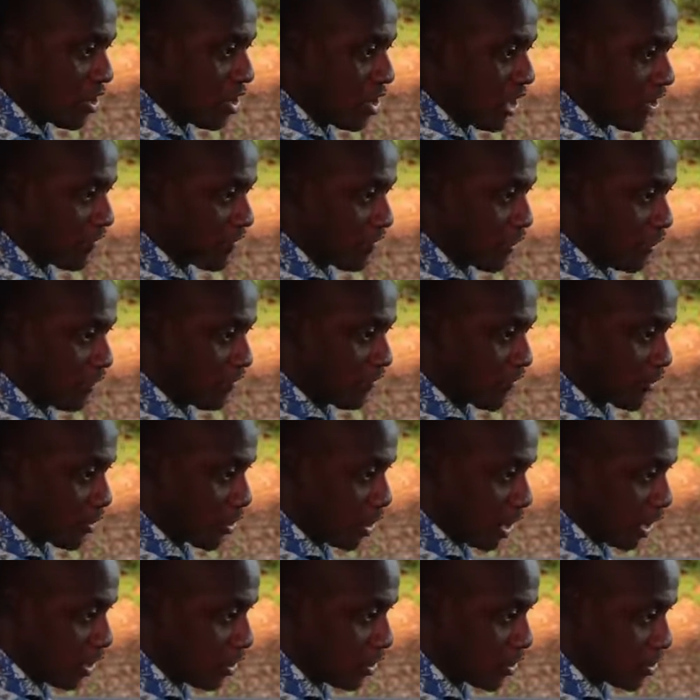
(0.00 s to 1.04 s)
If you
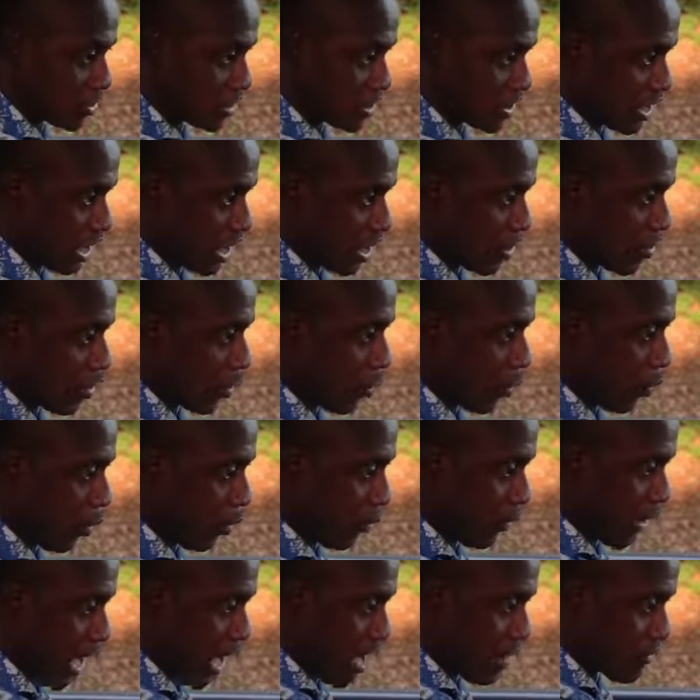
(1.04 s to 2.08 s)
can see what
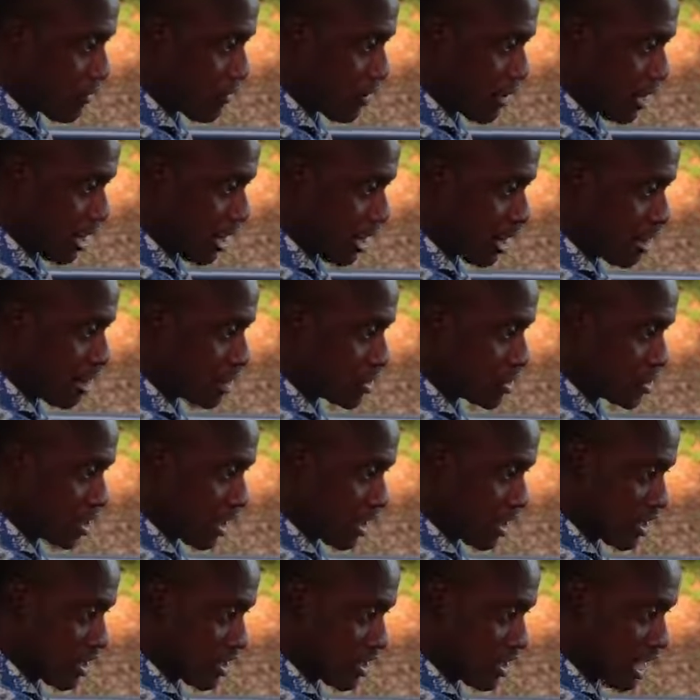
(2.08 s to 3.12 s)
we have here,
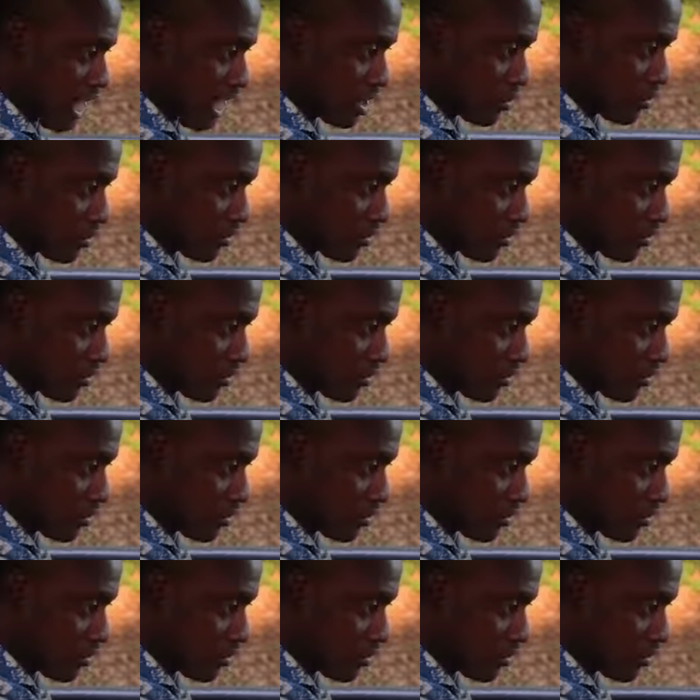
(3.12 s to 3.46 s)
check this out.